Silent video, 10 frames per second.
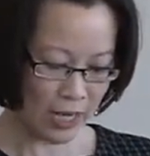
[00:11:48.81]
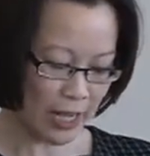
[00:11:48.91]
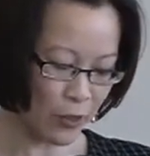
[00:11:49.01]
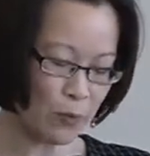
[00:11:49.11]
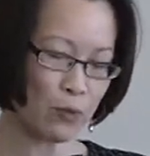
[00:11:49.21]

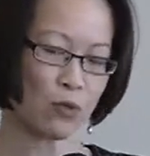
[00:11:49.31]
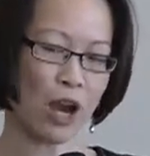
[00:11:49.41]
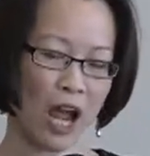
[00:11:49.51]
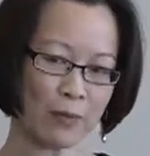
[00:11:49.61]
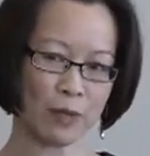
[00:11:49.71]
Now, the
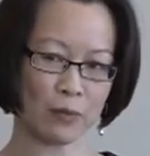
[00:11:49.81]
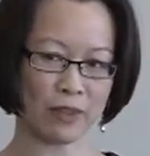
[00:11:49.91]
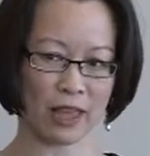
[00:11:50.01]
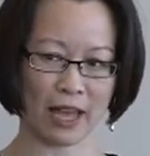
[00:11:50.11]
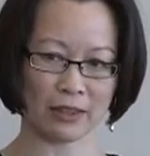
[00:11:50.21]
problem with
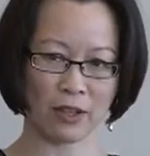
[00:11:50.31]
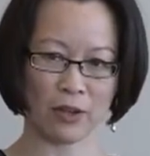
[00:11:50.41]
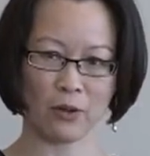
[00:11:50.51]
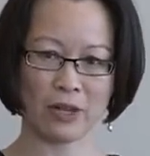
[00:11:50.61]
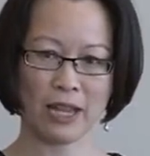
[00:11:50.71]
that,
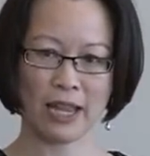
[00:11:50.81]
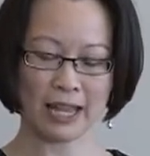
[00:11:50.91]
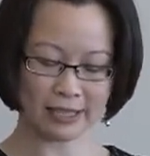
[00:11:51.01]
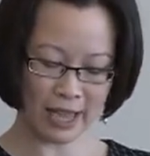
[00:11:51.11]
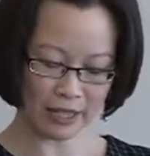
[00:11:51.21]
though,
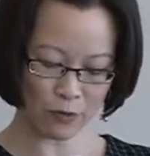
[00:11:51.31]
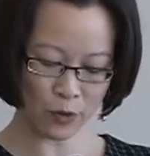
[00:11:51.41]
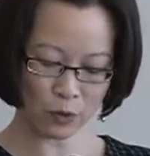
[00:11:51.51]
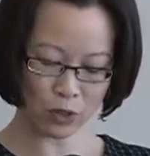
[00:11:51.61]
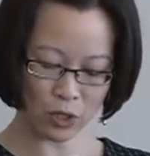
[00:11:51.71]
is that if
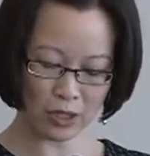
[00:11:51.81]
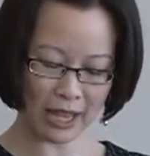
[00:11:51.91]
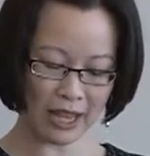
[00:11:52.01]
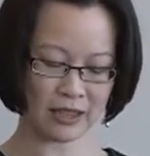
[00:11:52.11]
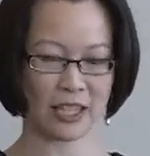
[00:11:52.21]
you look
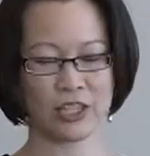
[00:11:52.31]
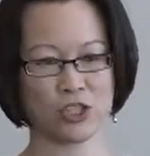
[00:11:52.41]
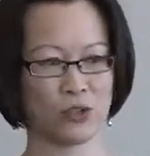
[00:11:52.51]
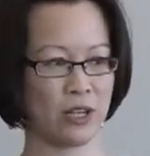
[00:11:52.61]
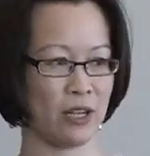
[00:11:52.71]
at the
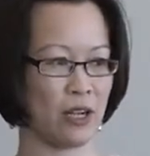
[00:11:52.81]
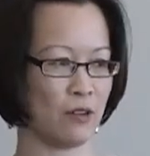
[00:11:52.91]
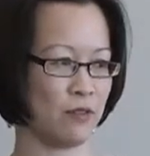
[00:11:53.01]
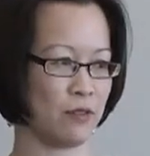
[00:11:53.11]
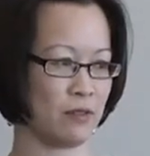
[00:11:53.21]
history of